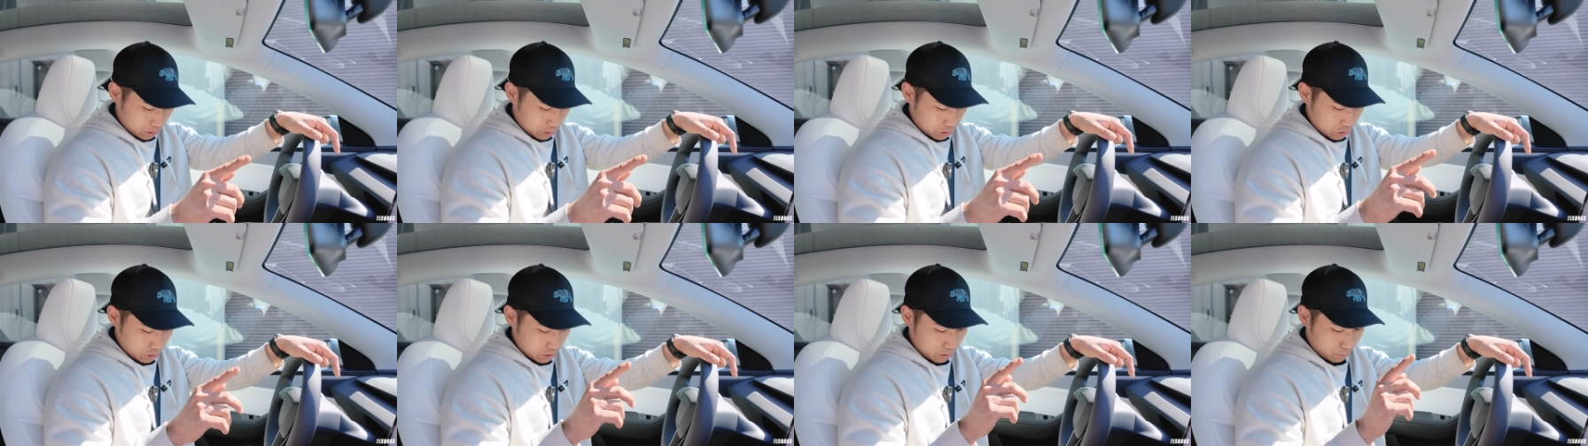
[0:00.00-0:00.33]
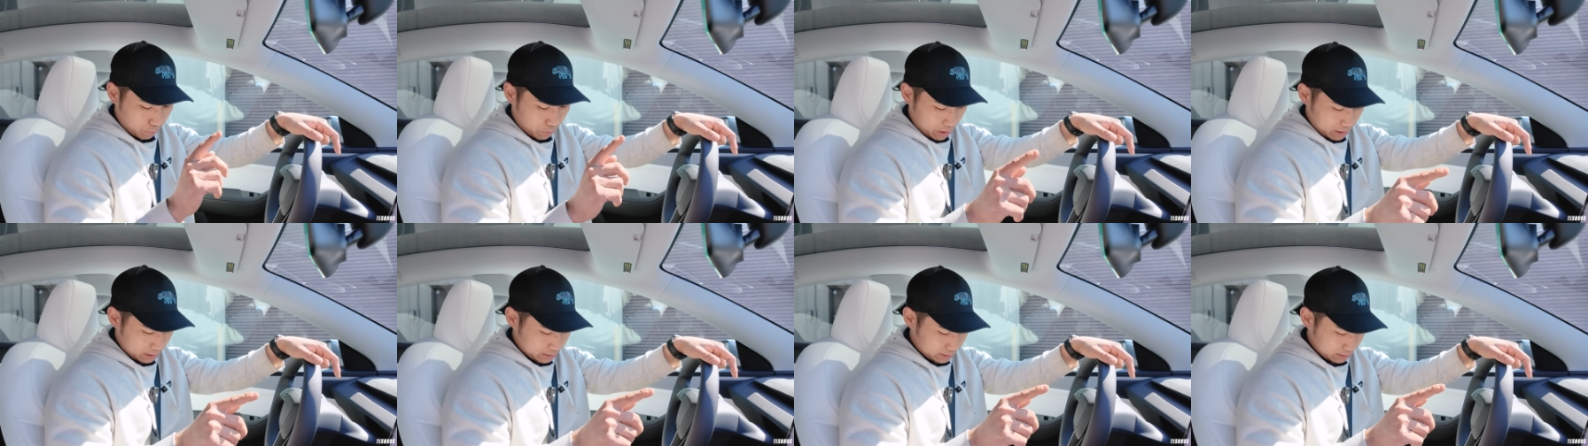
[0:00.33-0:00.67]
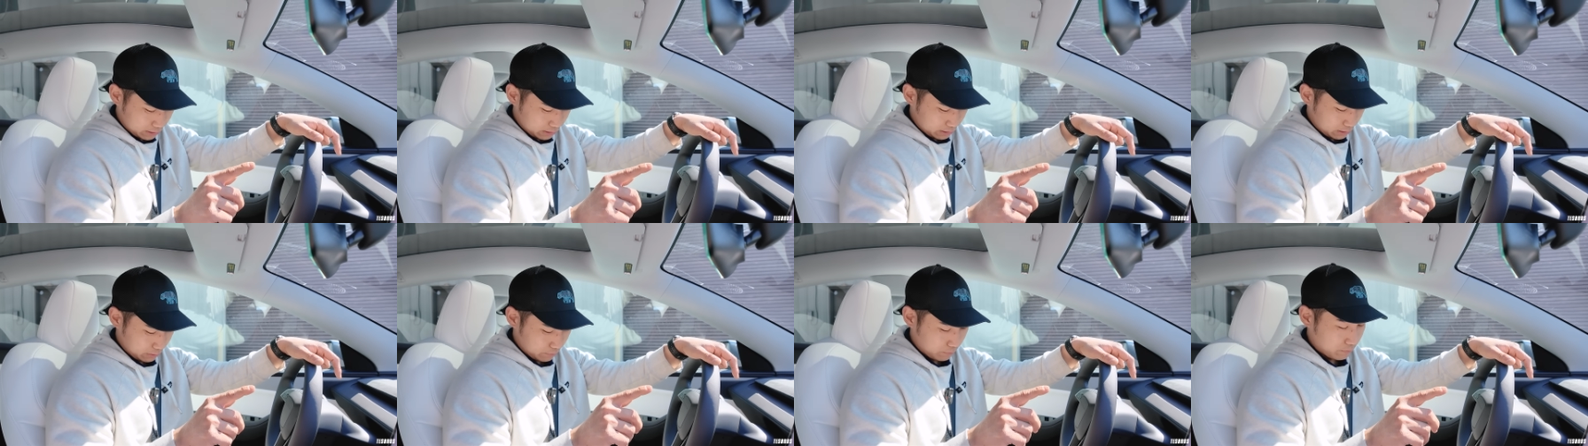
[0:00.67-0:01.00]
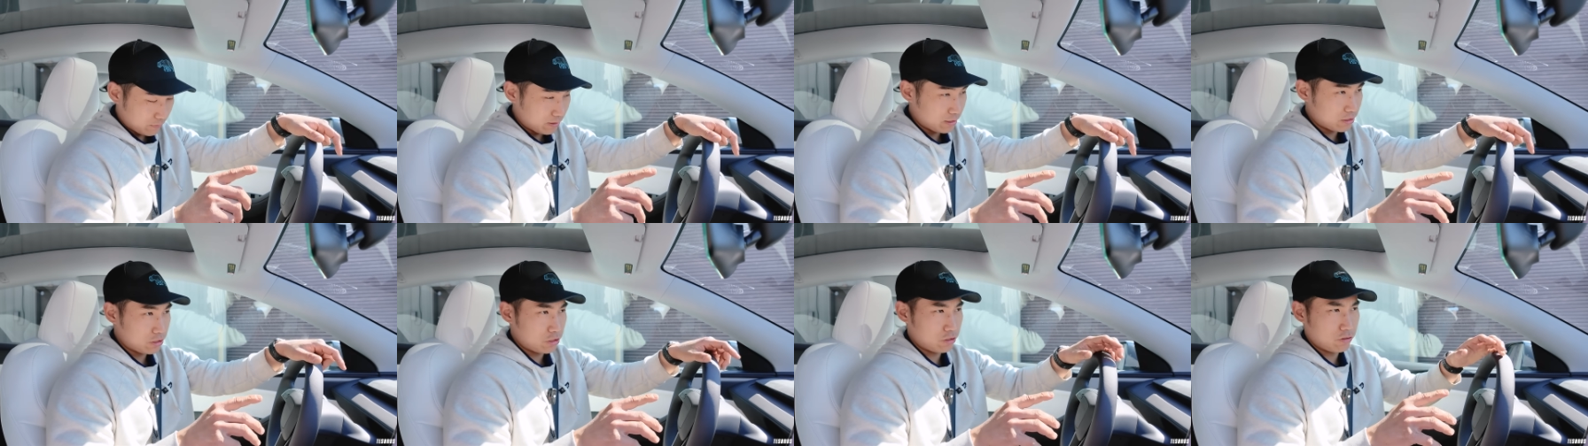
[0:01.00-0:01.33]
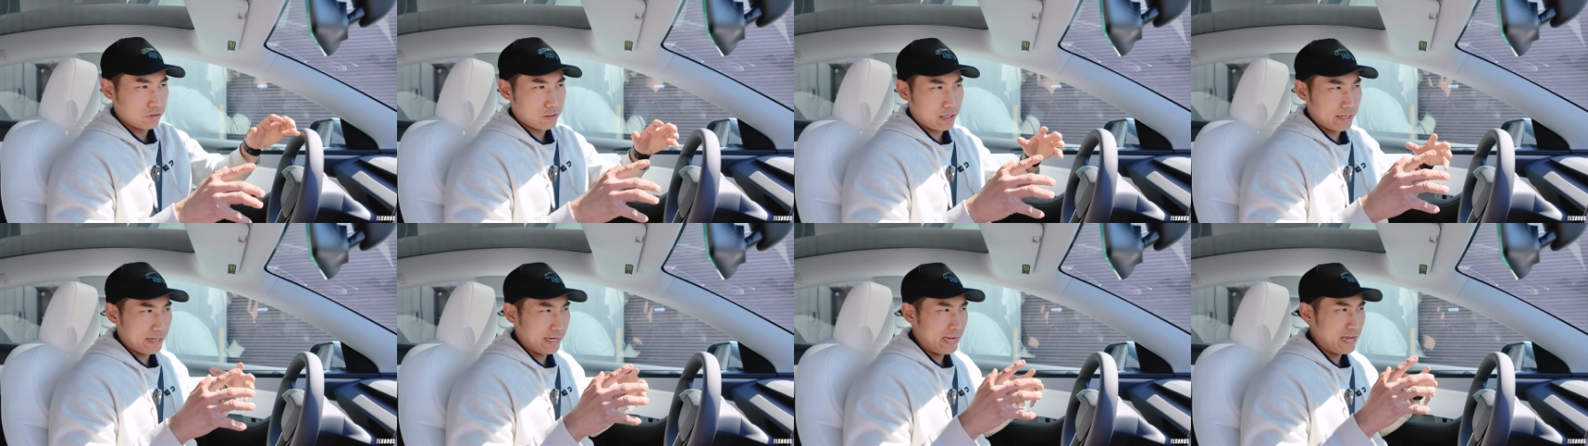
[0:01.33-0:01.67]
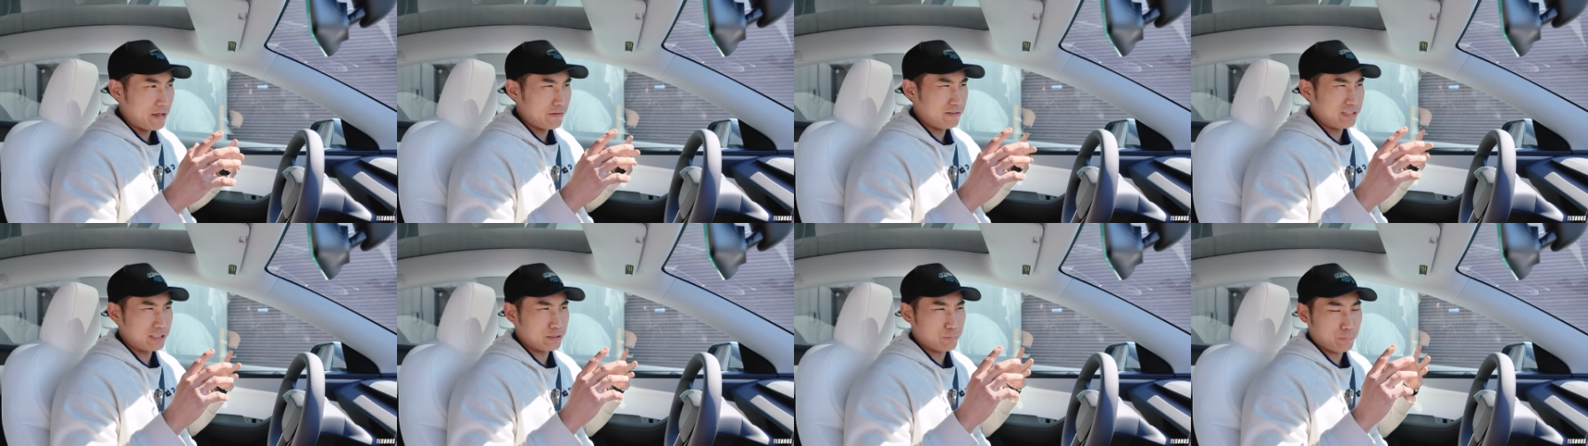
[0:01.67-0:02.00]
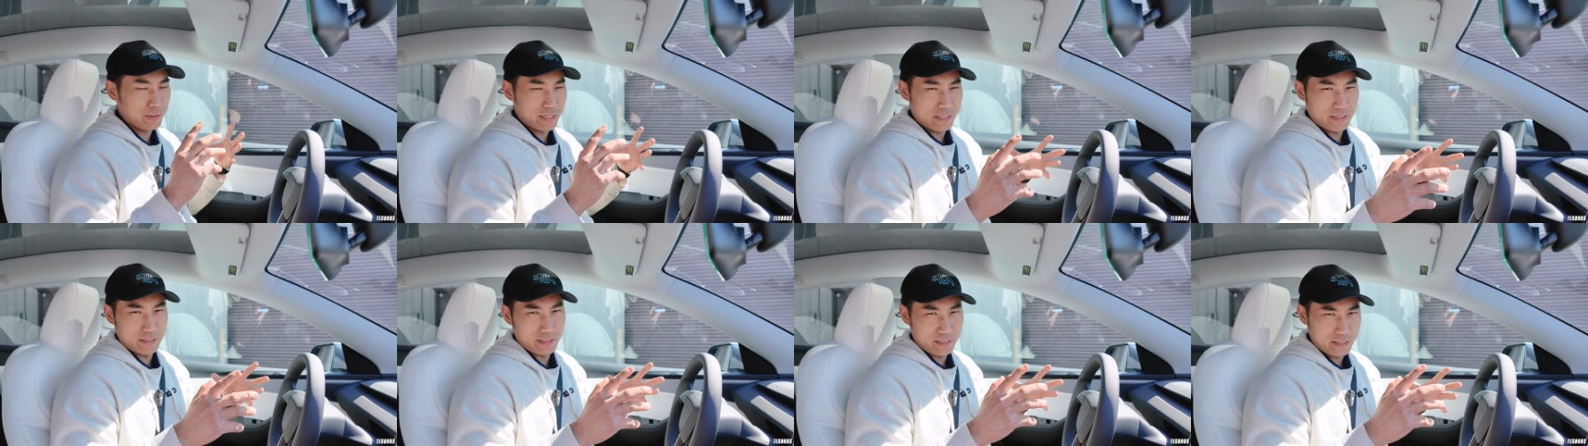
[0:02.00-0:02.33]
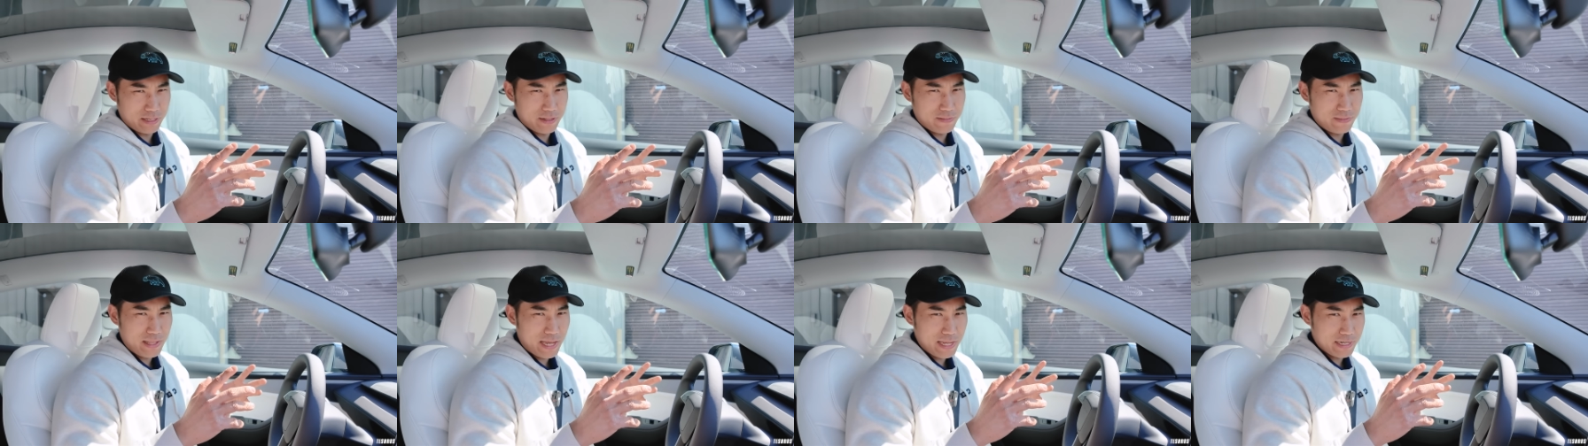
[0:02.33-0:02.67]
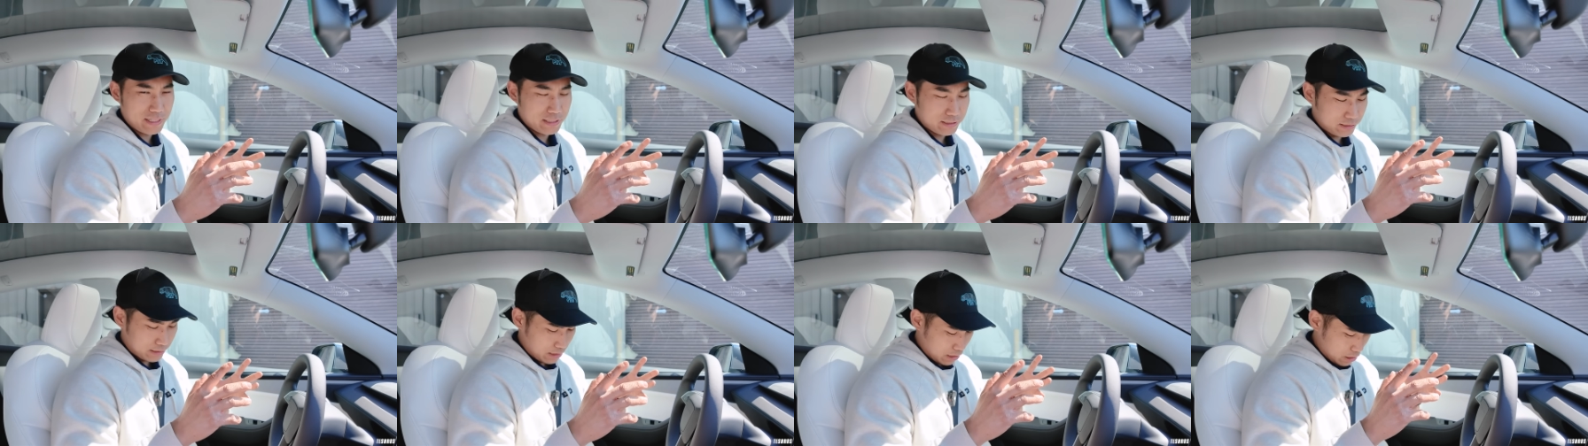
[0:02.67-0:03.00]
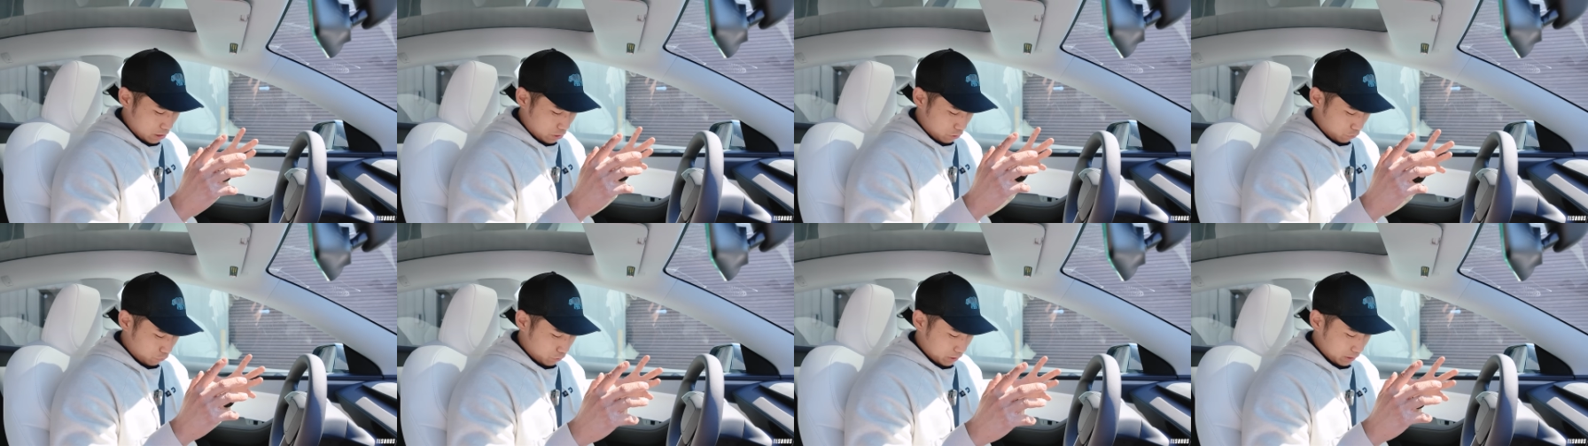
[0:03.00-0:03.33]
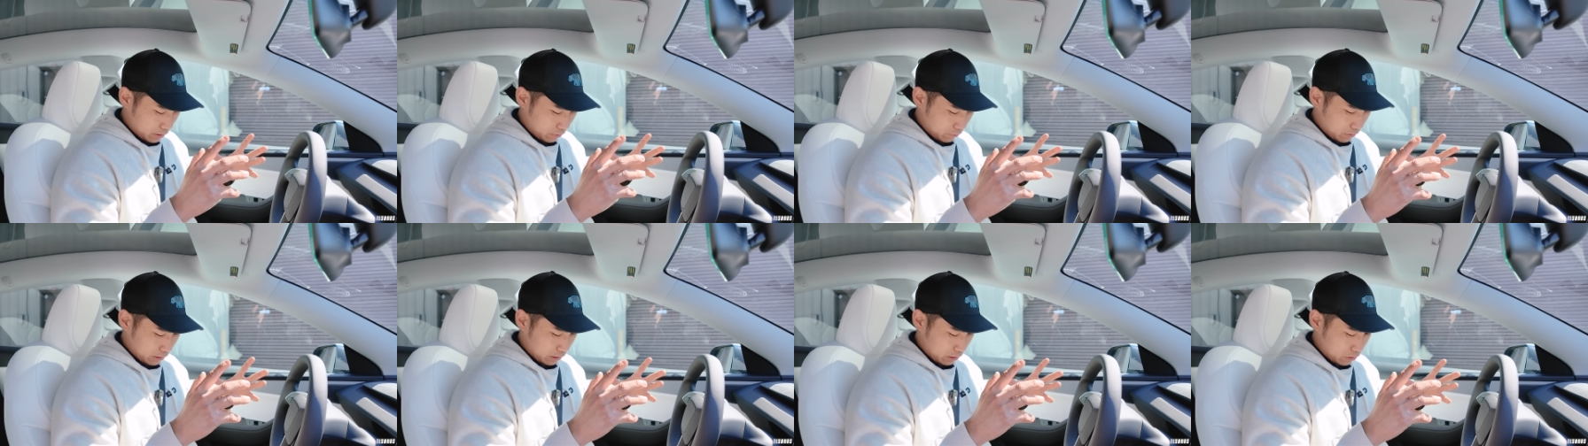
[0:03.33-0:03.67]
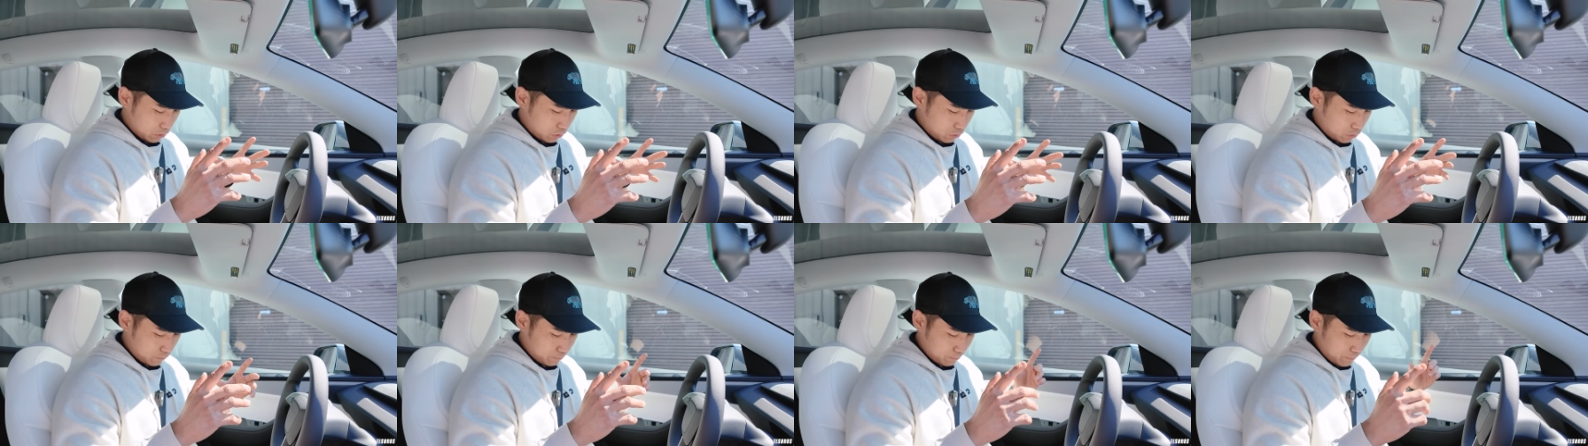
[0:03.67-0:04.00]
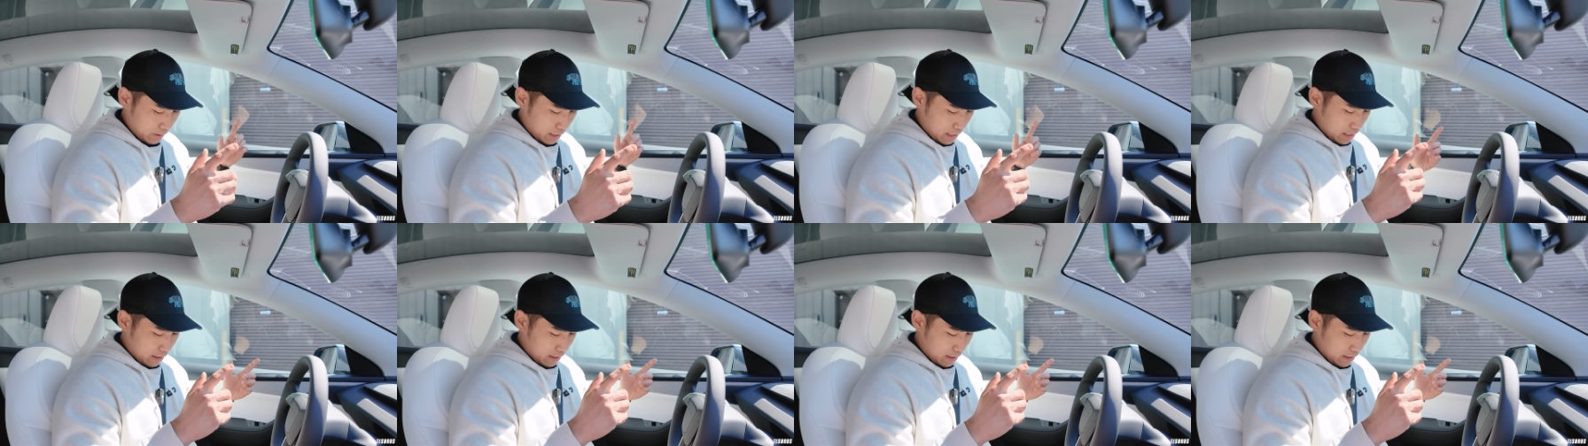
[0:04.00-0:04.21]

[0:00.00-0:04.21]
to the brake system to allow this blending. And that is really, really cool.